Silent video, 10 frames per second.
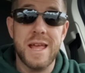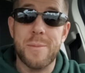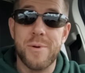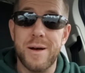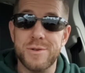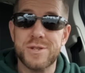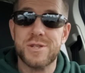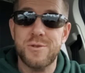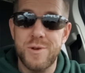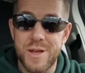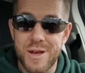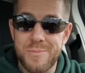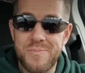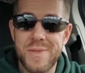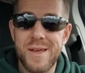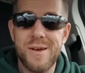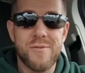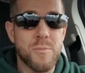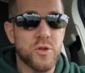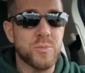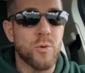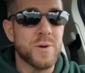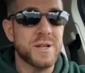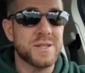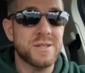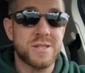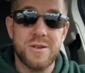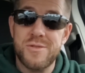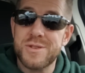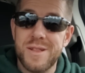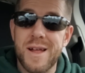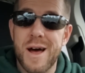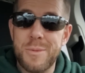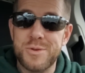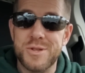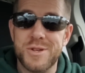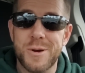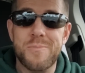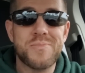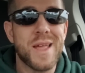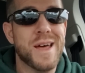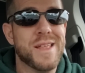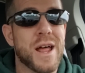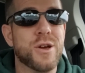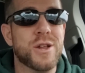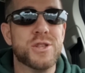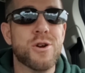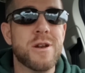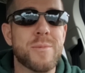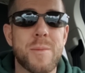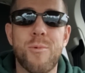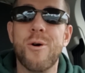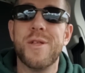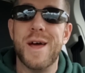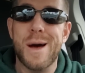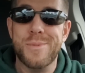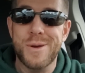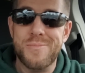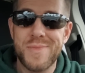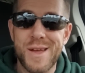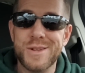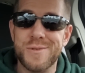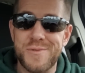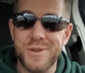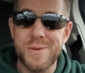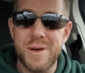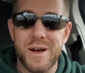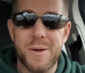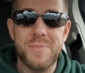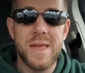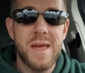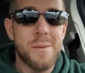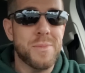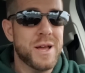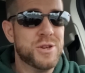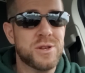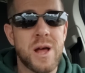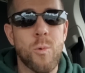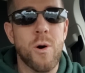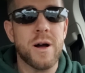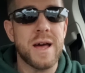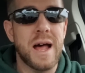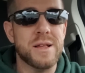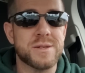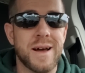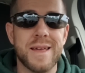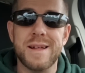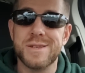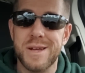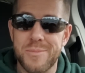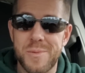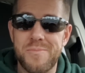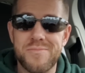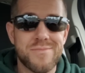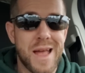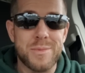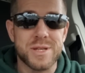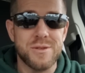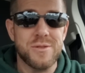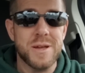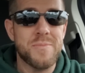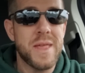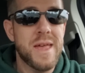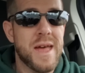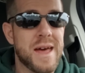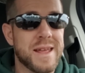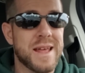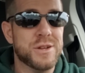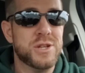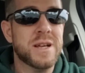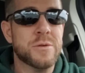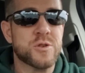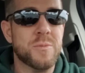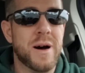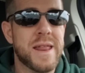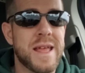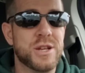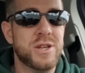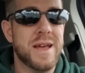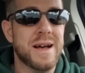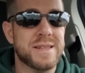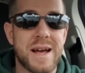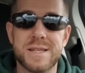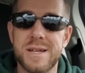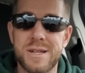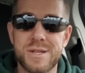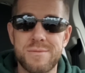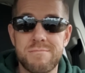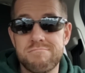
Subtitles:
He could probably sue him for multiple reasons. So there's a lot of options here that a good attorney would be more than happy to fill him in on. But he should not walk out of this not getting something. Absolutely. And again, if she comes from money and she has assets,